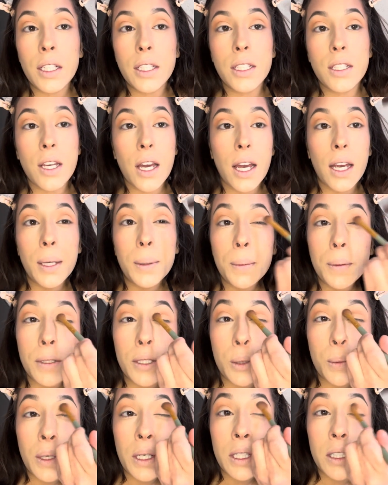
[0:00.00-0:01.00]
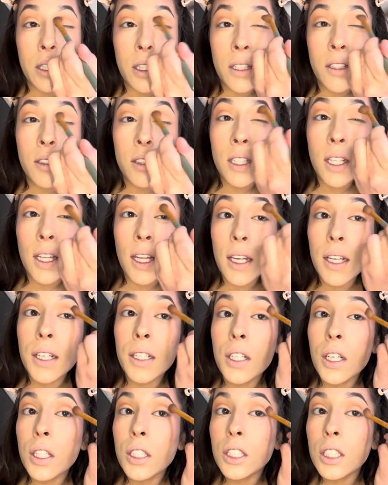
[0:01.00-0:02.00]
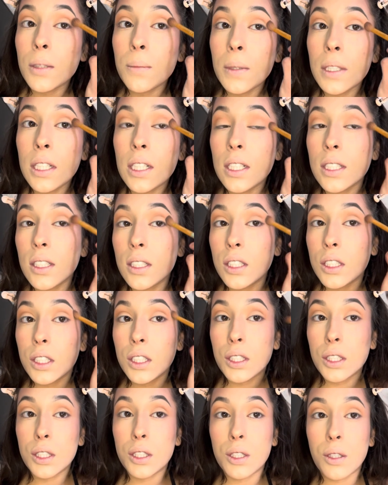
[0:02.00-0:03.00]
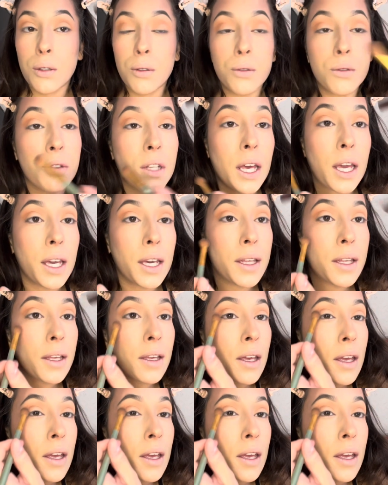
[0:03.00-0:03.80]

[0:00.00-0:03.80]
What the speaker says: time or space into that energy, because it's just so, like,